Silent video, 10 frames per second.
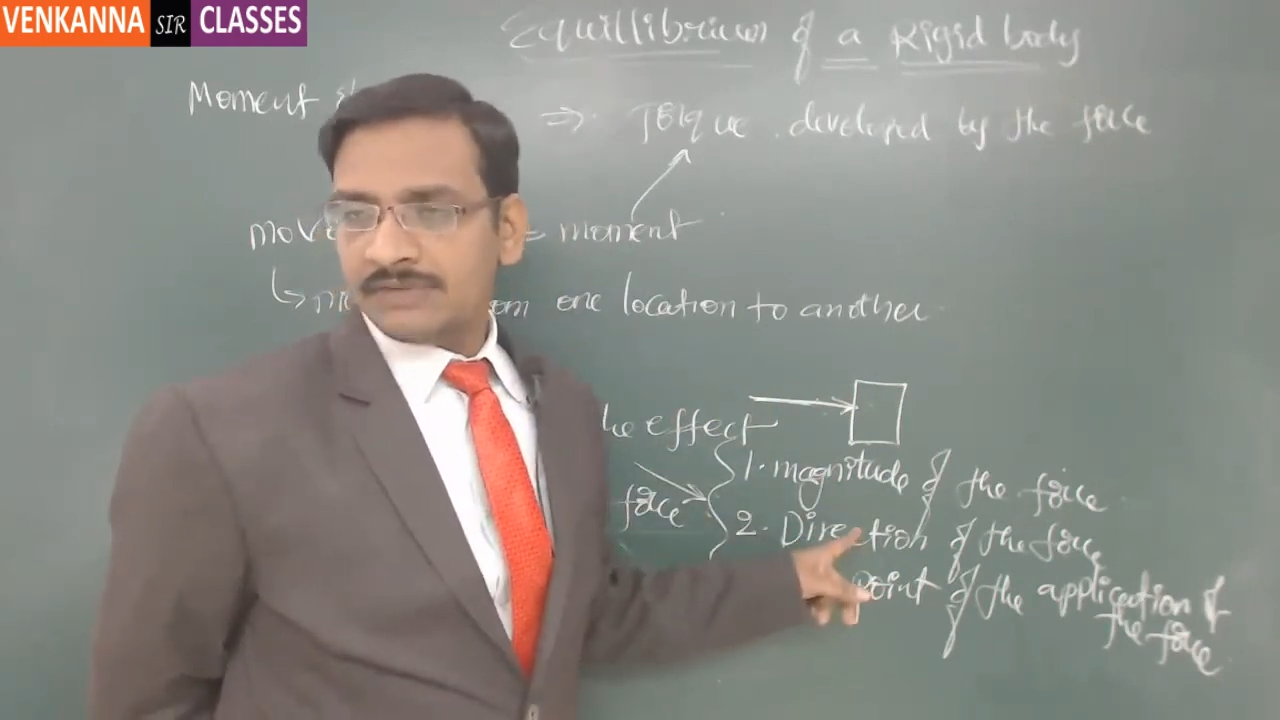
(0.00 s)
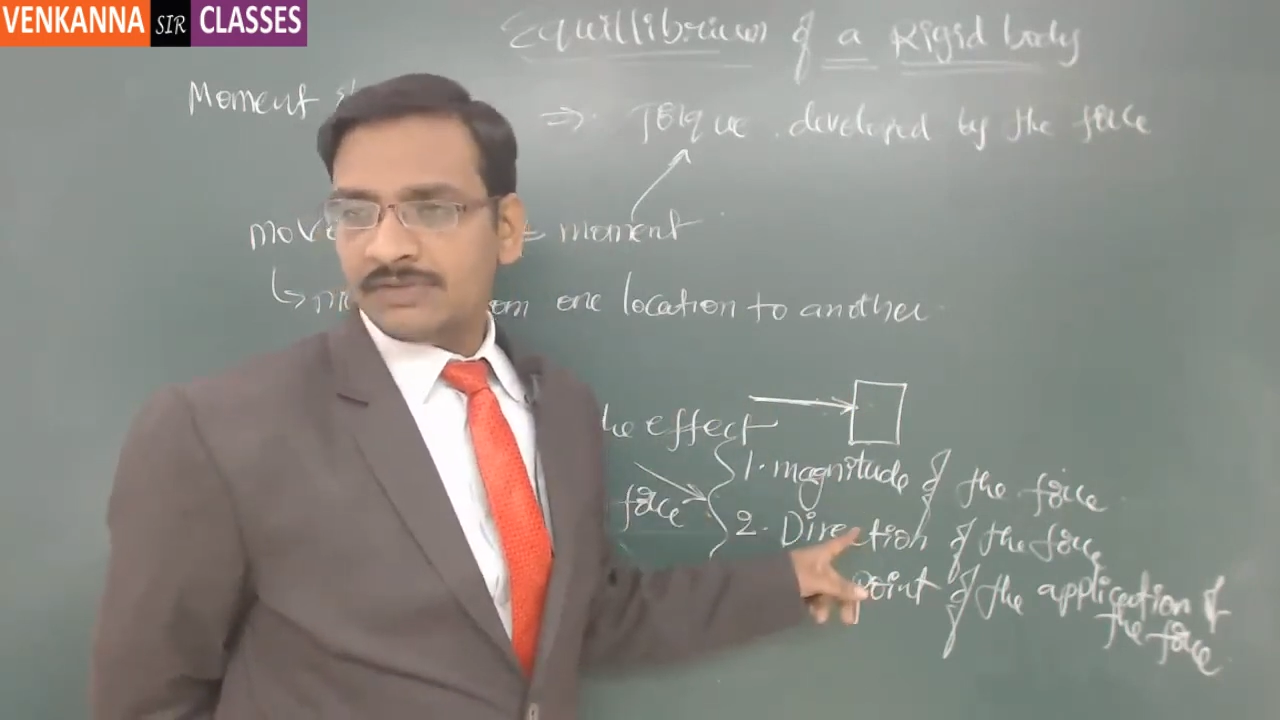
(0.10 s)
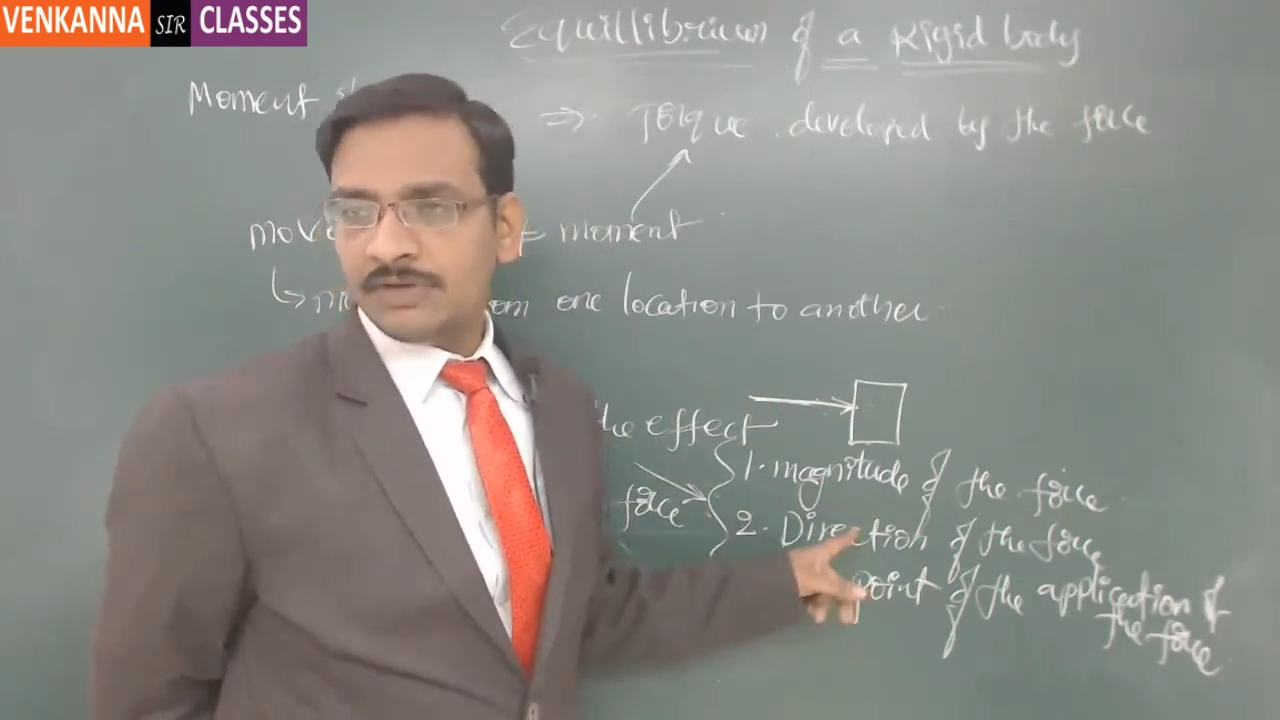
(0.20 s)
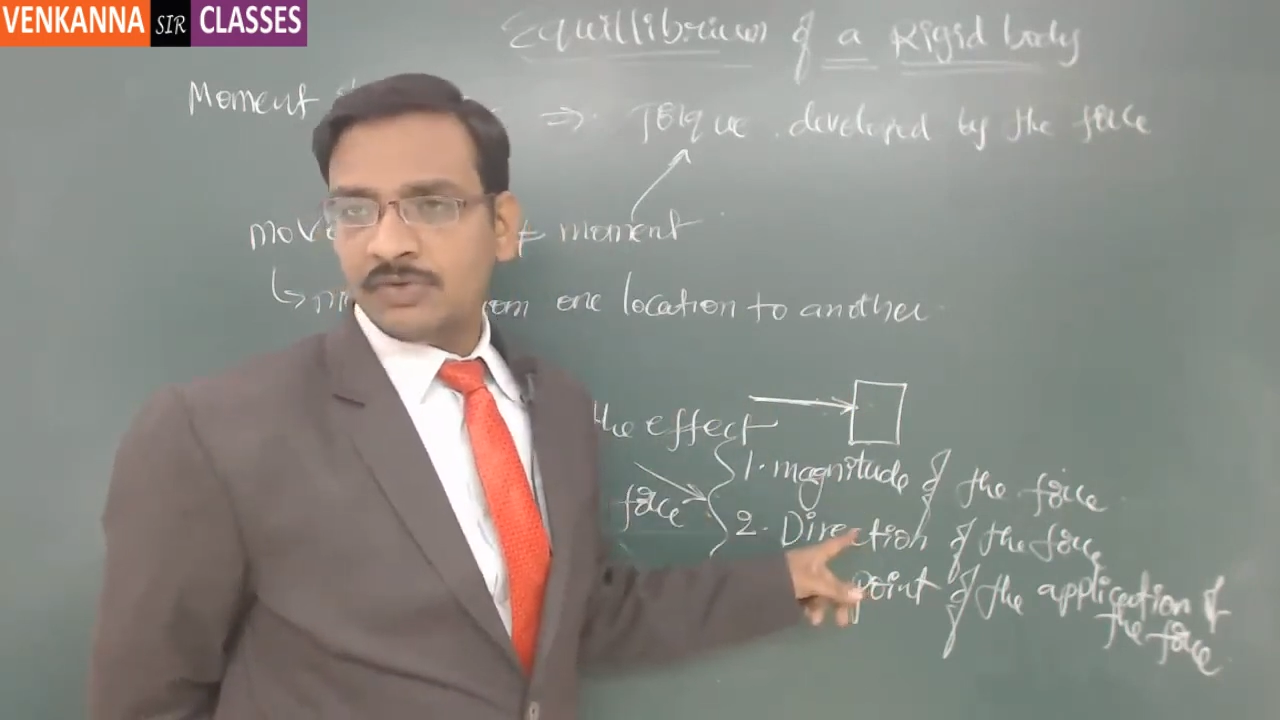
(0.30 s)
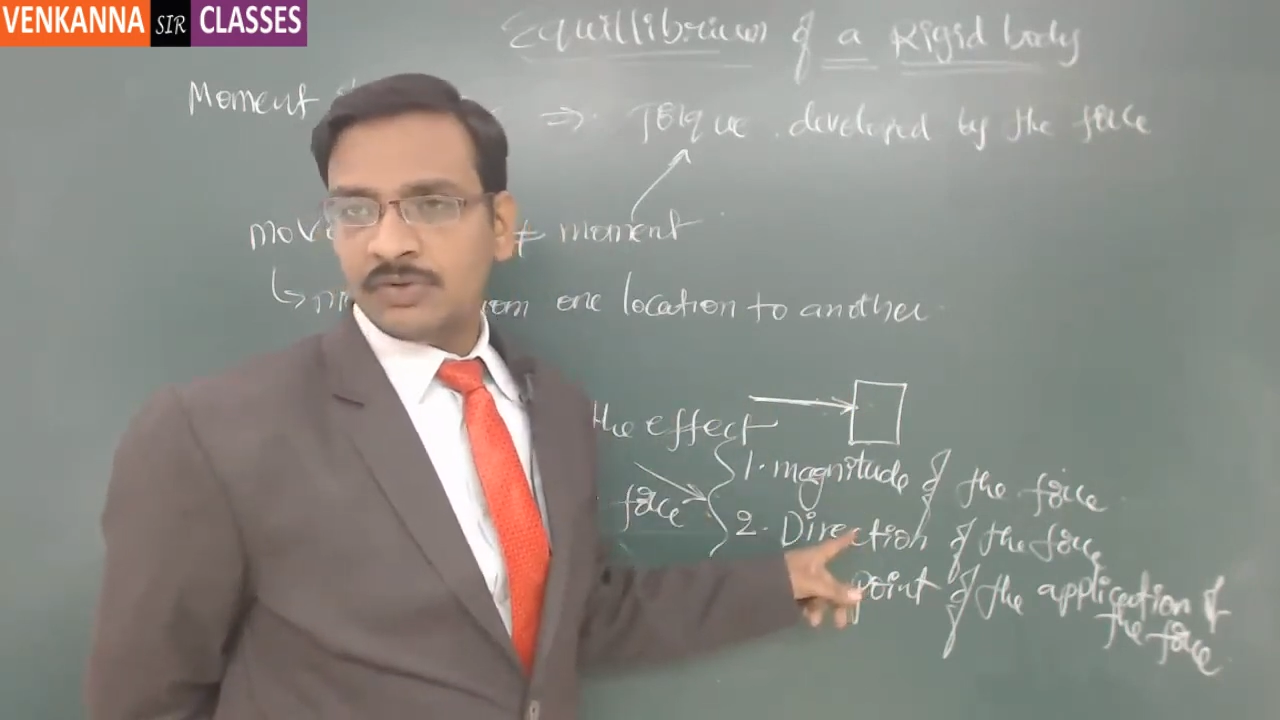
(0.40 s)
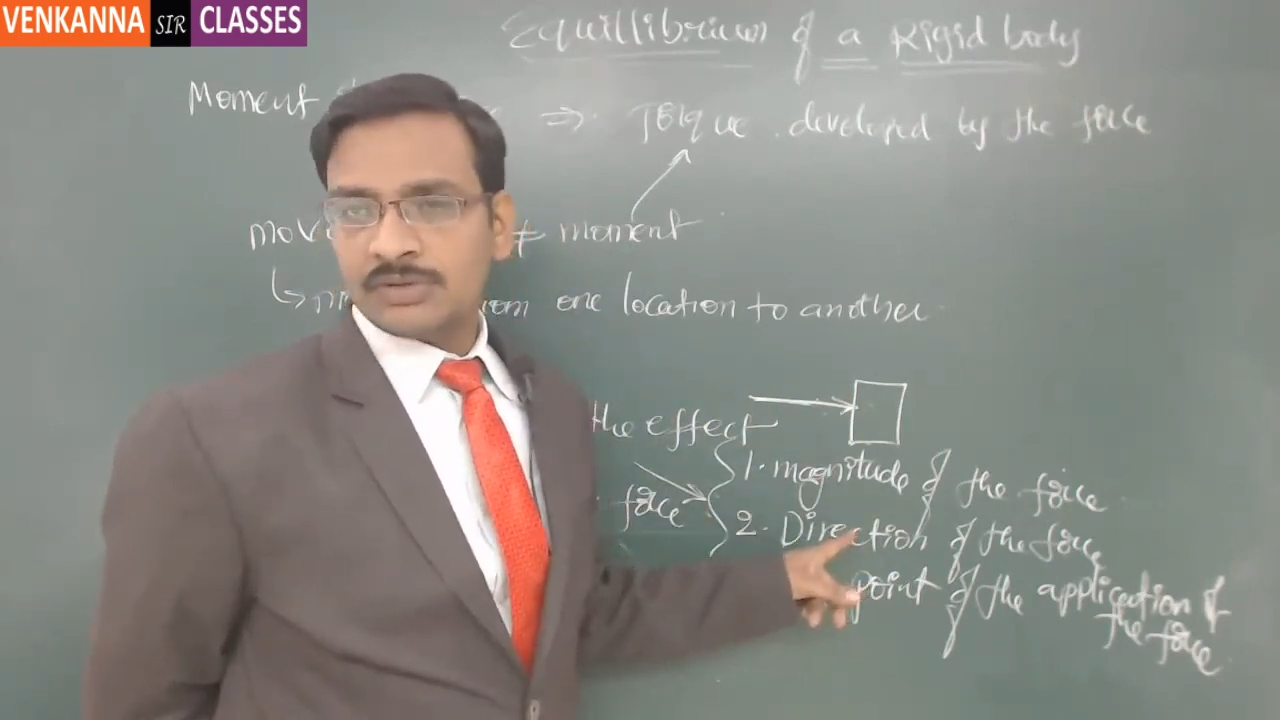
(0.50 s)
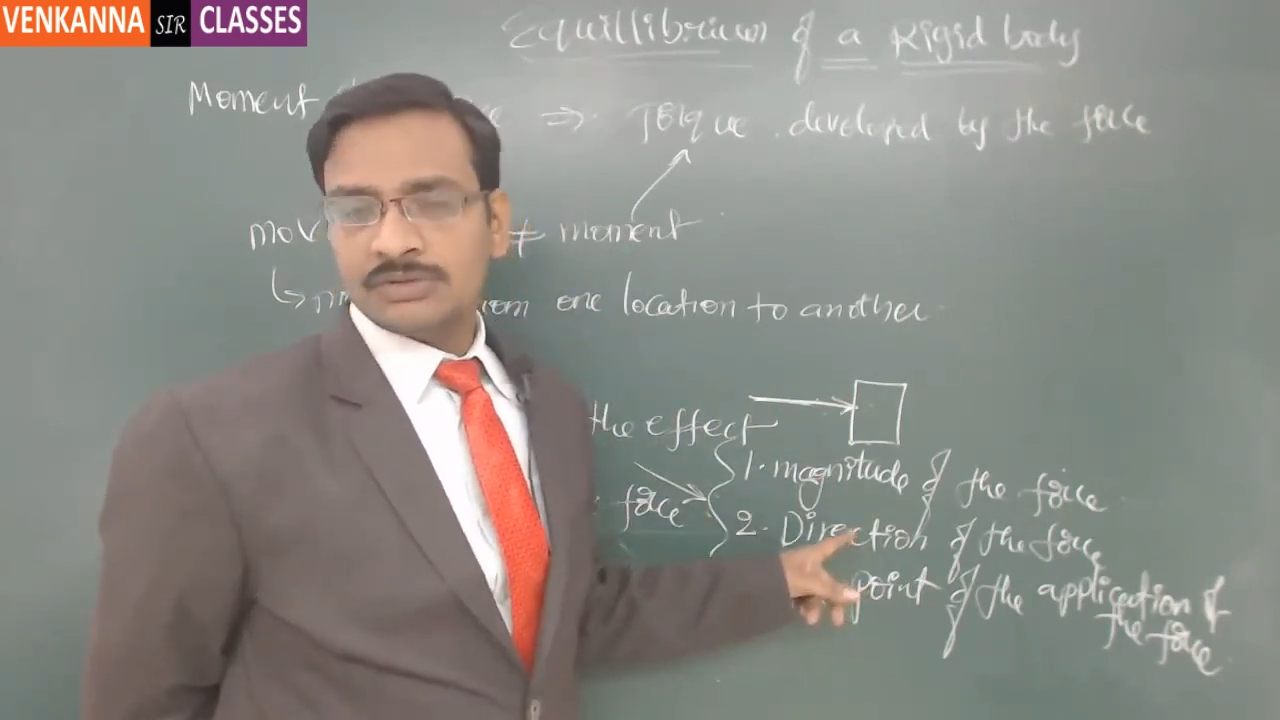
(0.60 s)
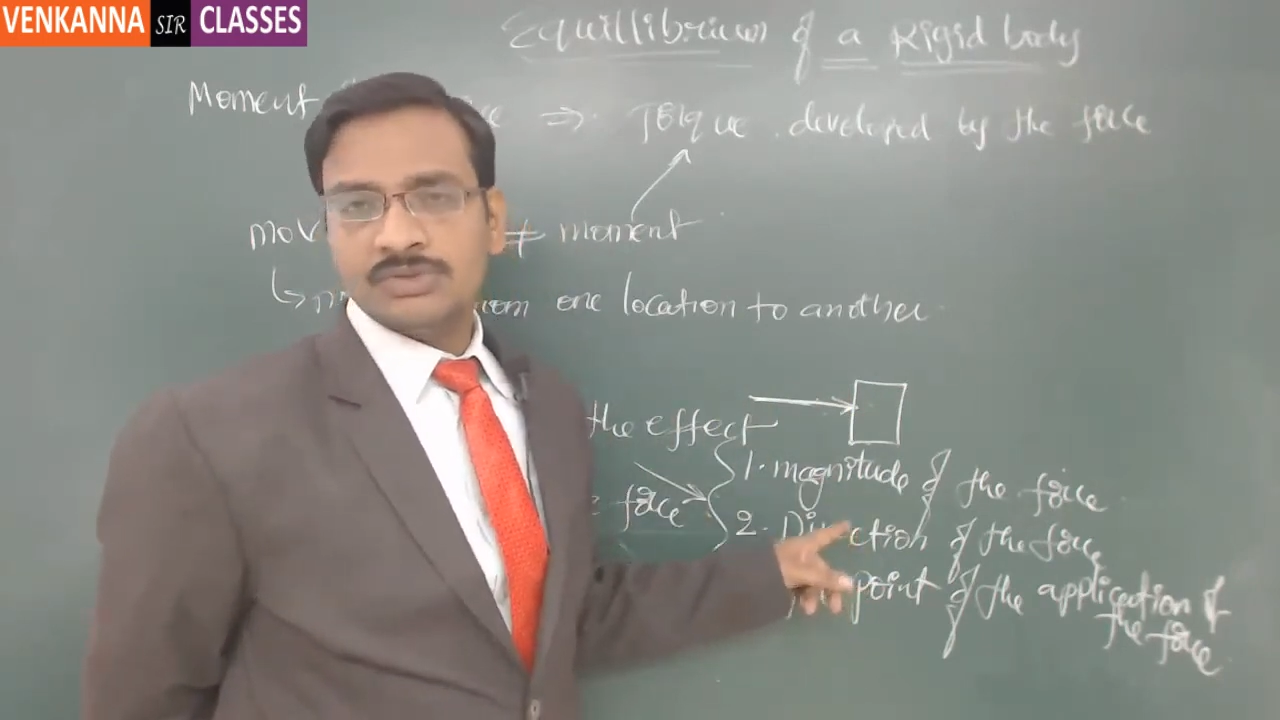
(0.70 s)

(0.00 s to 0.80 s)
of the force.